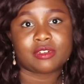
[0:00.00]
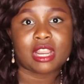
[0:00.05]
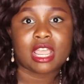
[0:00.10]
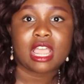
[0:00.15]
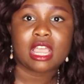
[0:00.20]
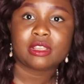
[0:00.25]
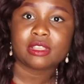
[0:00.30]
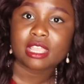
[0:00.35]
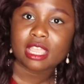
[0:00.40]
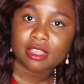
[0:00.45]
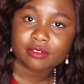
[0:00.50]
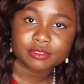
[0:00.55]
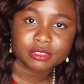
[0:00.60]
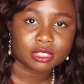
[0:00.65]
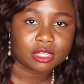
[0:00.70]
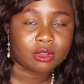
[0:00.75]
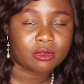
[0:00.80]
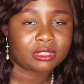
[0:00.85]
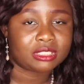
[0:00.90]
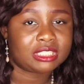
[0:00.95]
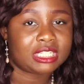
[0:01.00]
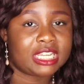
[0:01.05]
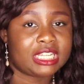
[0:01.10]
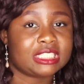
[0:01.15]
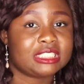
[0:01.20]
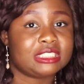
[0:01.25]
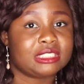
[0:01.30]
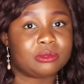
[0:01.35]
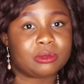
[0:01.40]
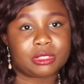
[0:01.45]
Now you have to go and
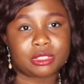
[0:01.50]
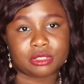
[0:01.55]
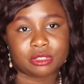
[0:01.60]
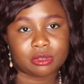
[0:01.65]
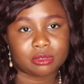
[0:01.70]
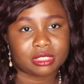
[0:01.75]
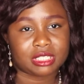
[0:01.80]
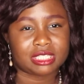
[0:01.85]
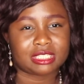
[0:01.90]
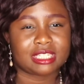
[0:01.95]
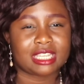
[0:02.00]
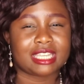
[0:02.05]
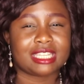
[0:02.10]
like see what you don't need.